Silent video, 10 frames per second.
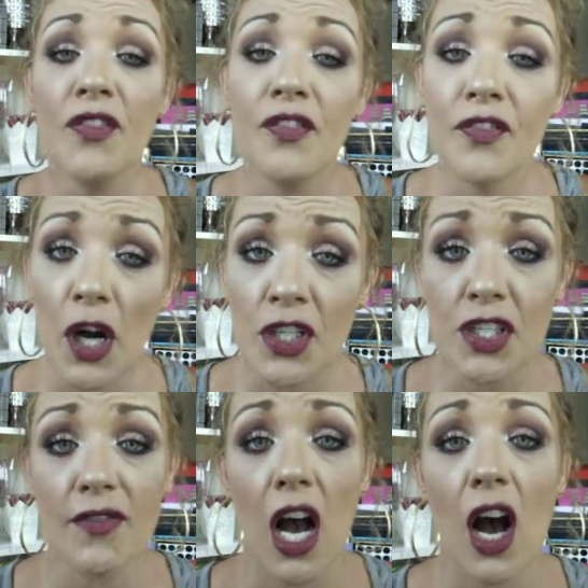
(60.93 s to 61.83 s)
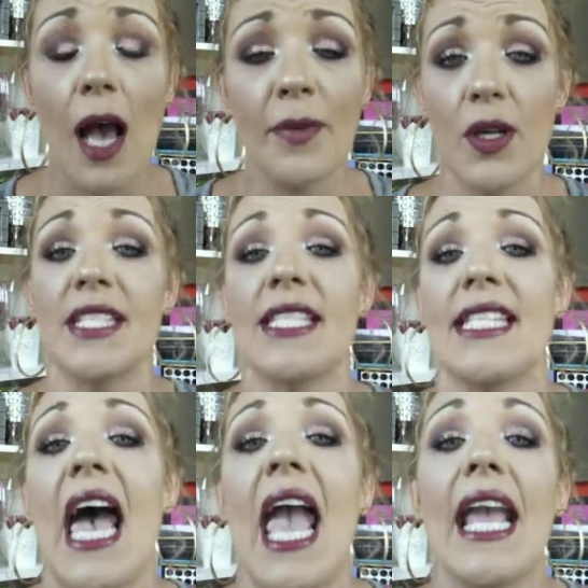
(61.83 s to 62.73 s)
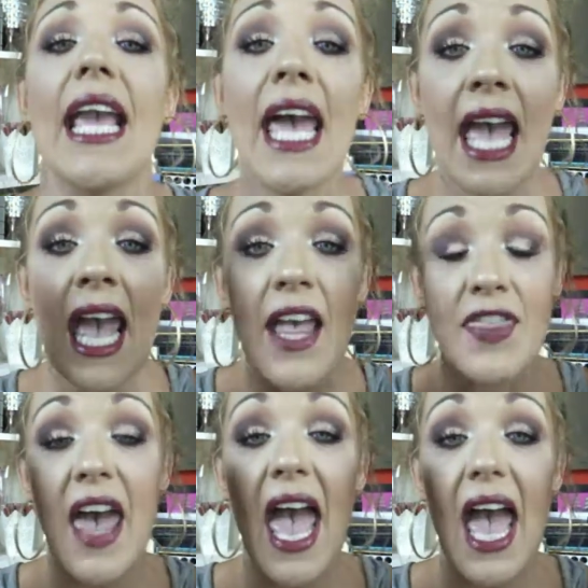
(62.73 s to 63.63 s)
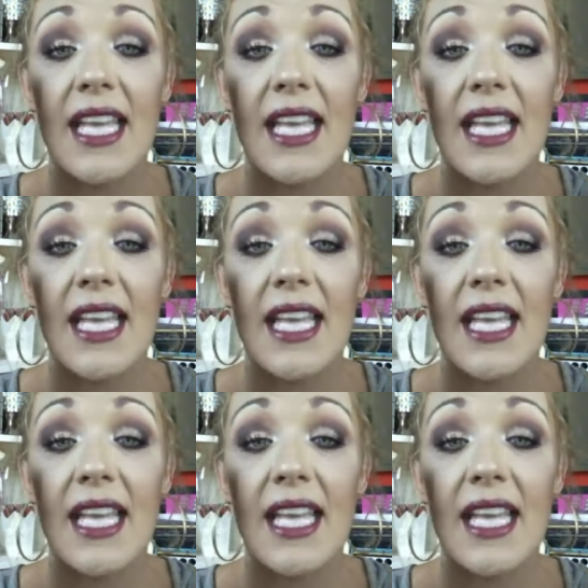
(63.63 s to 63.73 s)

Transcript: First of all, I'm going to say that